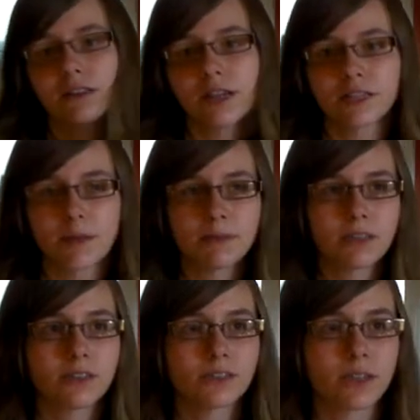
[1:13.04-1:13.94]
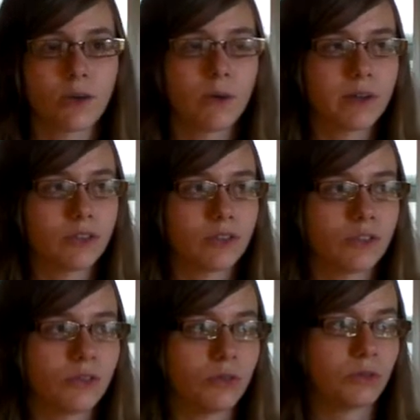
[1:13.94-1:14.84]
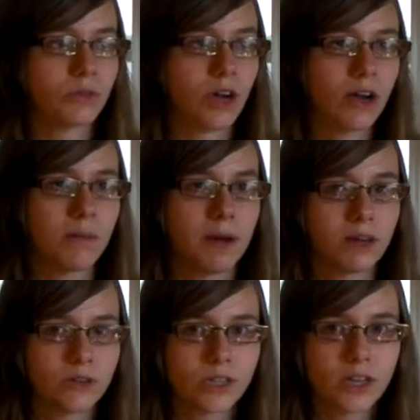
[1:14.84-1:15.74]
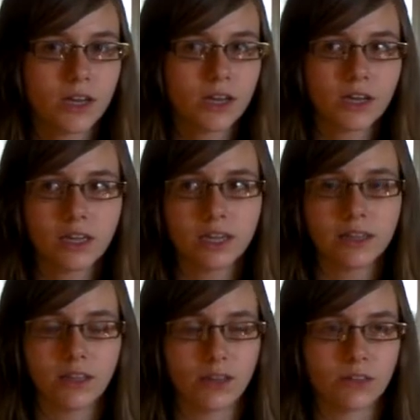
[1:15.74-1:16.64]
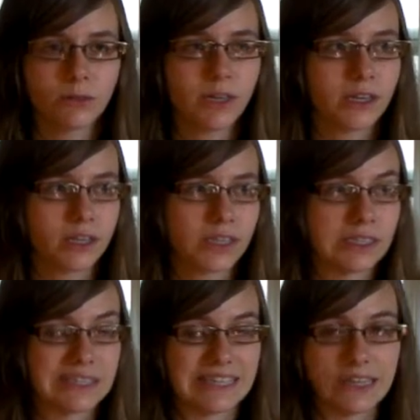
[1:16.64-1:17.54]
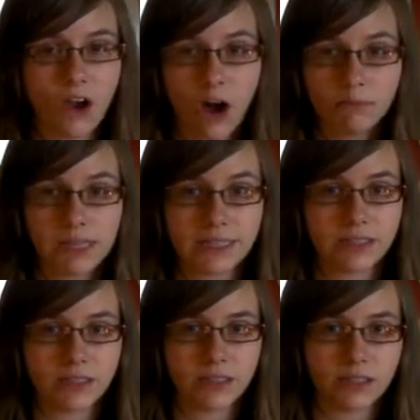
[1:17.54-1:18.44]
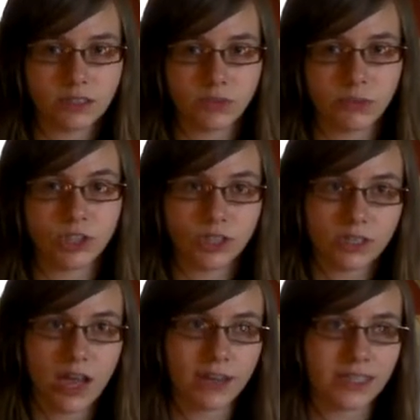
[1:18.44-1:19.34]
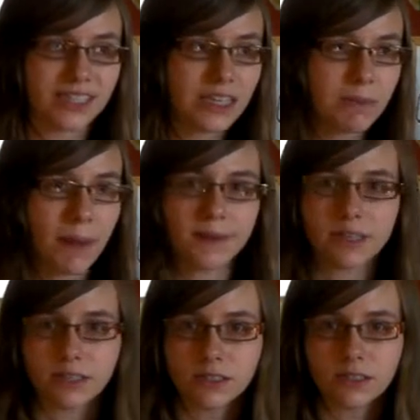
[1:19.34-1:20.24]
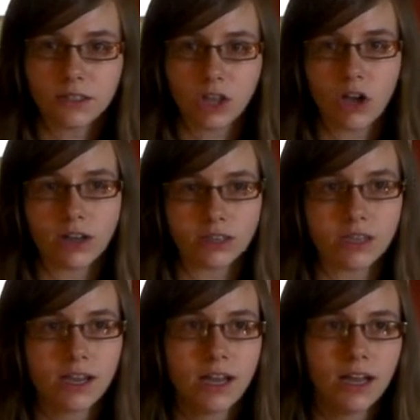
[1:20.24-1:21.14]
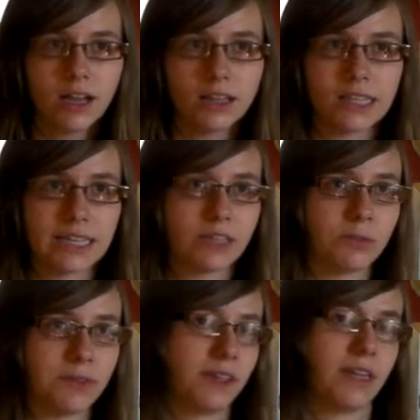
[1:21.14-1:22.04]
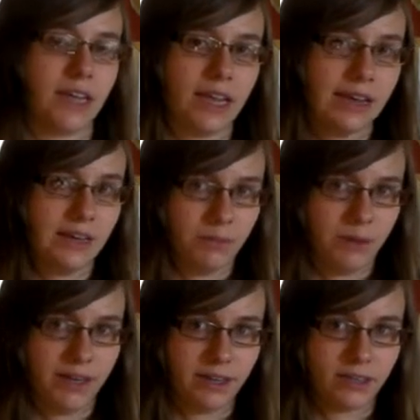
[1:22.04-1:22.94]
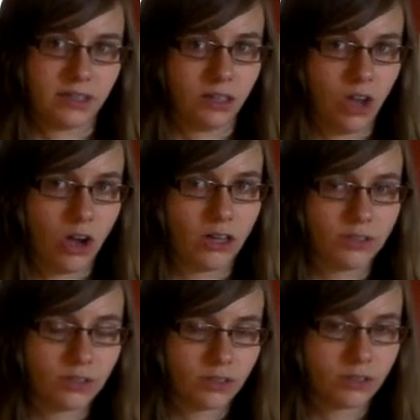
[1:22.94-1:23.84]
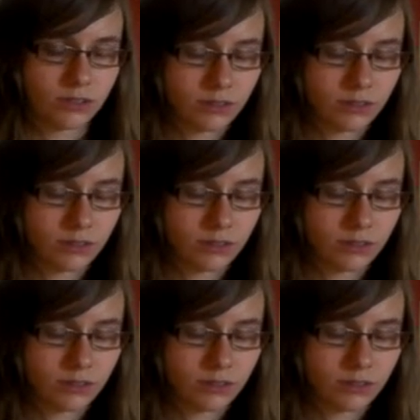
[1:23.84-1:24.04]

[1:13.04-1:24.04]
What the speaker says: The last type of sentence I'm going to talk about in the three is the complex sentence, which is a dependent clause linked with an independent clause.